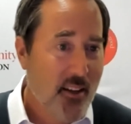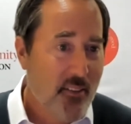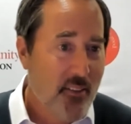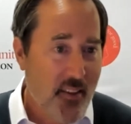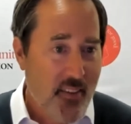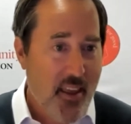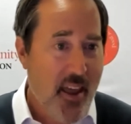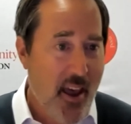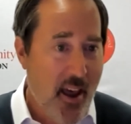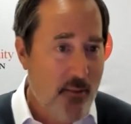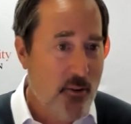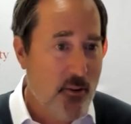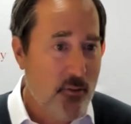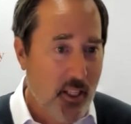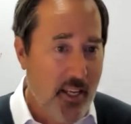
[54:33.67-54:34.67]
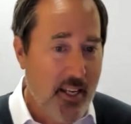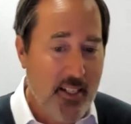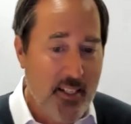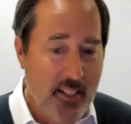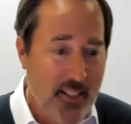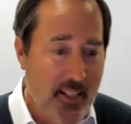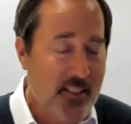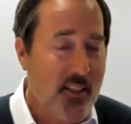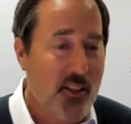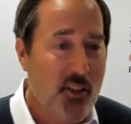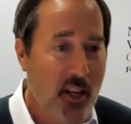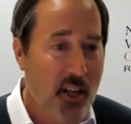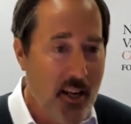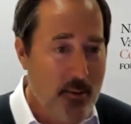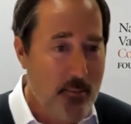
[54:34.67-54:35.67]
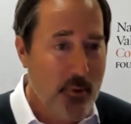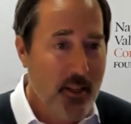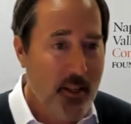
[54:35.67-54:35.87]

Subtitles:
than they have of late, and that's a shame.